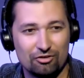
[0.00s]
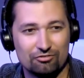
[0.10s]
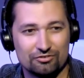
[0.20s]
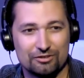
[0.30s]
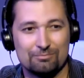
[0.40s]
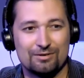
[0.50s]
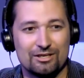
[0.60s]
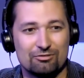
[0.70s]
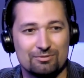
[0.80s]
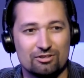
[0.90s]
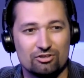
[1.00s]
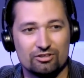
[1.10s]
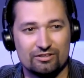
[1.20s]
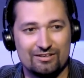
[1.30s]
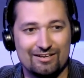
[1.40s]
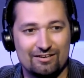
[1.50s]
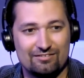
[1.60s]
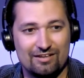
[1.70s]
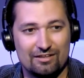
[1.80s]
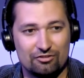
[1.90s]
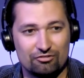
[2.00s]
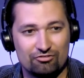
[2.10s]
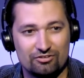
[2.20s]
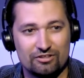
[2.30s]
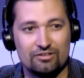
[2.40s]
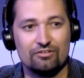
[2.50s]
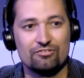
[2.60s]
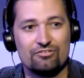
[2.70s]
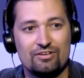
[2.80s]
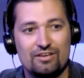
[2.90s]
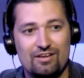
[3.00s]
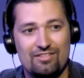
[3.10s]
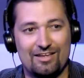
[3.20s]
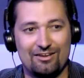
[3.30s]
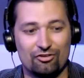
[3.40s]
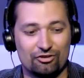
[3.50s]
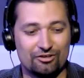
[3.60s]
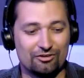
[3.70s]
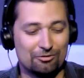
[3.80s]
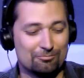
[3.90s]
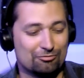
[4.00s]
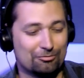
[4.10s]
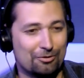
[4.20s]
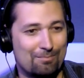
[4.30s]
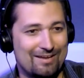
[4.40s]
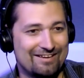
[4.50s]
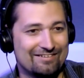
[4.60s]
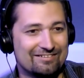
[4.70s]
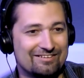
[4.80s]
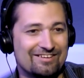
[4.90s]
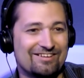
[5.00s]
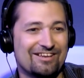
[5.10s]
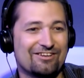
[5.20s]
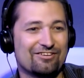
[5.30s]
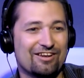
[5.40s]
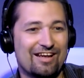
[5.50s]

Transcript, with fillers: over, but you've been learning how to take those skills that you learned in homeschool debate and